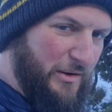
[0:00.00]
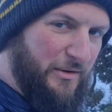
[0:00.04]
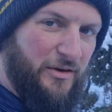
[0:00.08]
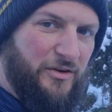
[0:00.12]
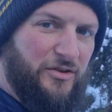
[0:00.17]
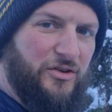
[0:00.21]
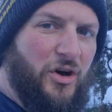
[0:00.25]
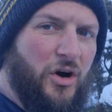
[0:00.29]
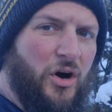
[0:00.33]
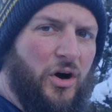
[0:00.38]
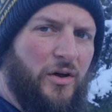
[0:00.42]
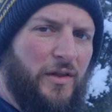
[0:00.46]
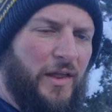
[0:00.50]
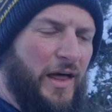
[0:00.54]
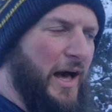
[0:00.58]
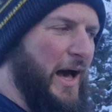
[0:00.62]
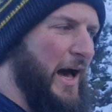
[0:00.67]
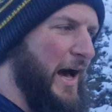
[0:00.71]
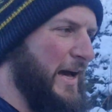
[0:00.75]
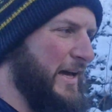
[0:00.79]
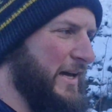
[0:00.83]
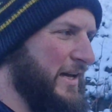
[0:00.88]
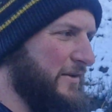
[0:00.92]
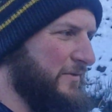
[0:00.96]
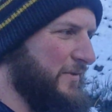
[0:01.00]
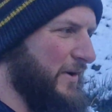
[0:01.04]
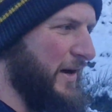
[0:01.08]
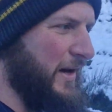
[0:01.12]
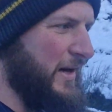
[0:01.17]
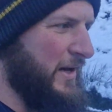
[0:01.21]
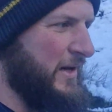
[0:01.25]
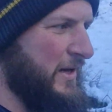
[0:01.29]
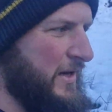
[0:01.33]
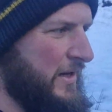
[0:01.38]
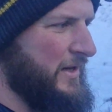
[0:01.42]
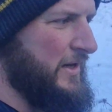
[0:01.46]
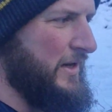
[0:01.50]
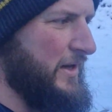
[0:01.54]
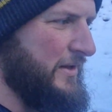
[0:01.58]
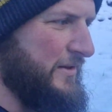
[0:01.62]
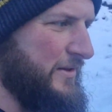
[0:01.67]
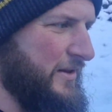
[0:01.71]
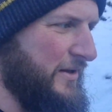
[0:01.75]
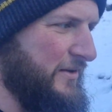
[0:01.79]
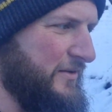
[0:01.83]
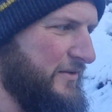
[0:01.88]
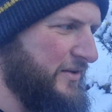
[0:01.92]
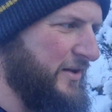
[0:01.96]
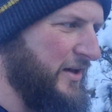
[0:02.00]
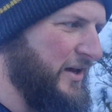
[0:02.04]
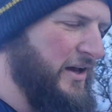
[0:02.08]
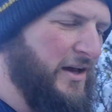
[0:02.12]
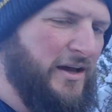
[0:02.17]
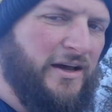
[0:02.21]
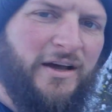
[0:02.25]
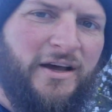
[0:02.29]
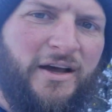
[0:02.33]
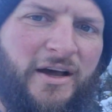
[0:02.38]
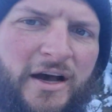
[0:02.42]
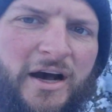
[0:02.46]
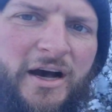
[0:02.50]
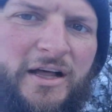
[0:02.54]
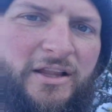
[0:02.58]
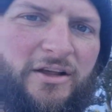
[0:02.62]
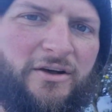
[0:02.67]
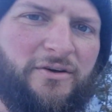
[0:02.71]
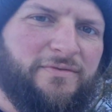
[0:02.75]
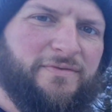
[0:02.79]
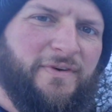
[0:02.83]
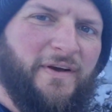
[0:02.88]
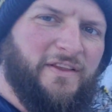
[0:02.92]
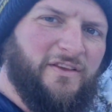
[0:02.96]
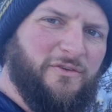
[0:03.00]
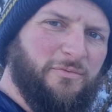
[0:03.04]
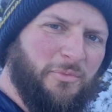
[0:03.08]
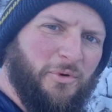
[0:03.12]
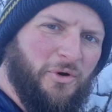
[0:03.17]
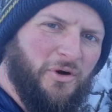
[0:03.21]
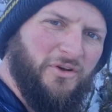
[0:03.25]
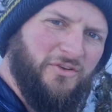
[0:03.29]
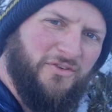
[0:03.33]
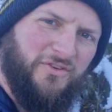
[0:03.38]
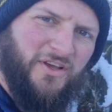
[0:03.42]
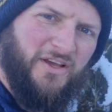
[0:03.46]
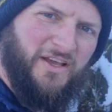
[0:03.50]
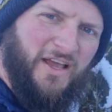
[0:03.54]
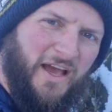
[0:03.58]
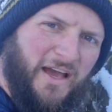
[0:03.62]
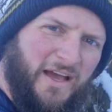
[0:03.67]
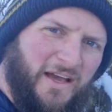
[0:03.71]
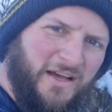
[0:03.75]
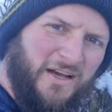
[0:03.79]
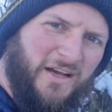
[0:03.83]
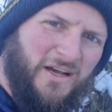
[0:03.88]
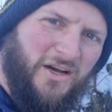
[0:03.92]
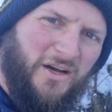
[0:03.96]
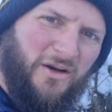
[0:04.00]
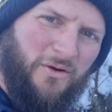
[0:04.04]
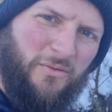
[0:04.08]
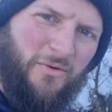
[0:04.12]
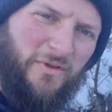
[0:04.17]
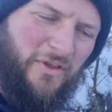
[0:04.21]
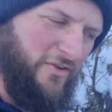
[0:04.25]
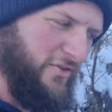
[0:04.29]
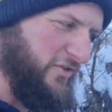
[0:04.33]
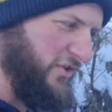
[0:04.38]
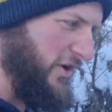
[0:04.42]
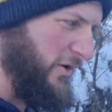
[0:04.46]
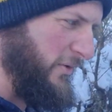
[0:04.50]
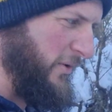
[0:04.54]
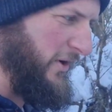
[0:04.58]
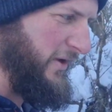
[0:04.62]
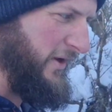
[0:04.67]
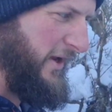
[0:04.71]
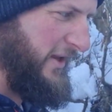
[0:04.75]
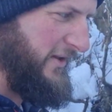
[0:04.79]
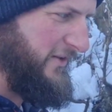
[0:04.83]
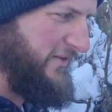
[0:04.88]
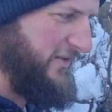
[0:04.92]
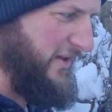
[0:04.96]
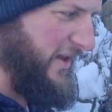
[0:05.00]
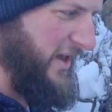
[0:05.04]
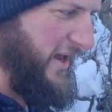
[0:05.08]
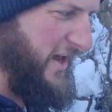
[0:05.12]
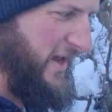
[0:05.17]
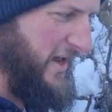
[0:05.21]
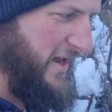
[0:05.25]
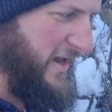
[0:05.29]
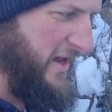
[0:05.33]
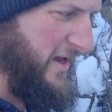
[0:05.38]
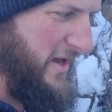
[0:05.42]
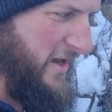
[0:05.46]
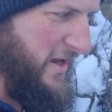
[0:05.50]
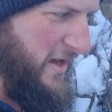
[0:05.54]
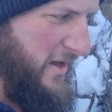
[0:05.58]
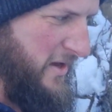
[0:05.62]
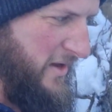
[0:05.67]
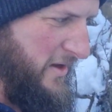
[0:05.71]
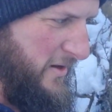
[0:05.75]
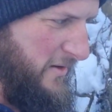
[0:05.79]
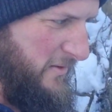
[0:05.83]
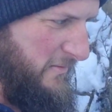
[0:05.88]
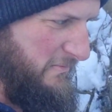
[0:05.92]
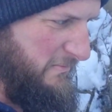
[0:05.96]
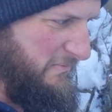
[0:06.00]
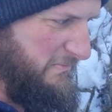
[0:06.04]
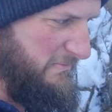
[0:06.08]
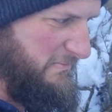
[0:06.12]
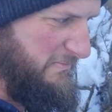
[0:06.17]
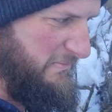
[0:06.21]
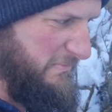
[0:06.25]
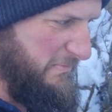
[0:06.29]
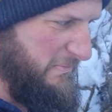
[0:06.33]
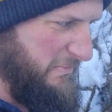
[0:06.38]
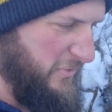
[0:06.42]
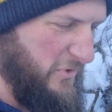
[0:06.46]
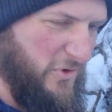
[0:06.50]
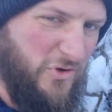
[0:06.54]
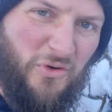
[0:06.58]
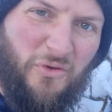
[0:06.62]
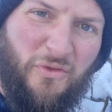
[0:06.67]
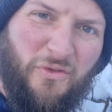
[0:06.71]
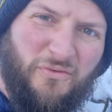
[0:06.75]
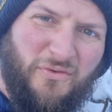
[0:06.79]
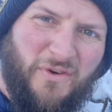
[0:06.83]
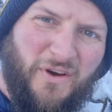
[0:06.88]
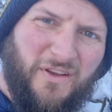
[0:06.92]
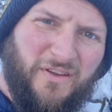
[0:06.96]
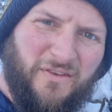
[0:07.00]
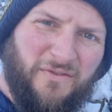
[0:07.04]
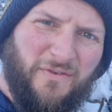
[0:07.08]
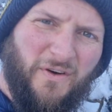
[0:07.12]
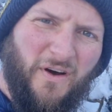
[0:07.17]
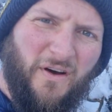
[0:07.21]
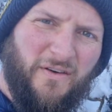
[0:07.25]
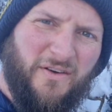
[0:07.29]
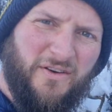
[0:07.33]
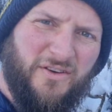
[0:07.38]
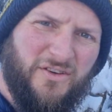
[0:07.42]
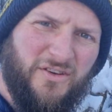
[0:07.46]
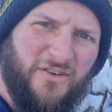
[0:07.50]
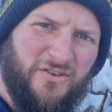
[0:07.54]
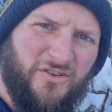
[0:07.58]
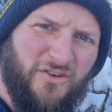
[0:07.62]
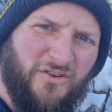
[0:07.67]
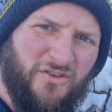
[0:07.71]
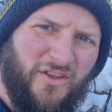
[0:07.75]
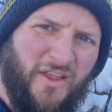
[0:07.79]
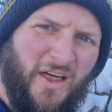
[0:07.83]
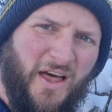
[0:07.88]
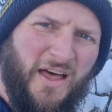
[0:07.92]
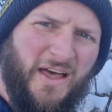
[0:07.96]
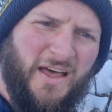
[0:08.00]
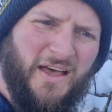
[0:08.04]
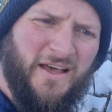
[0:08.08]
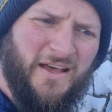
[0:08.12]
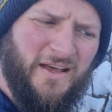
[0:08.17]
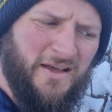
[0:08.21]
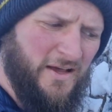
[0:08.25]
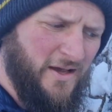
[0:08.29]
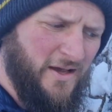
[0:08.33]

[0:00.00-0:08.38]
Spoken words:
here. It's not all that high either. There's a little fence post here with the snow on, I'd say good 3 to 4 inches just there,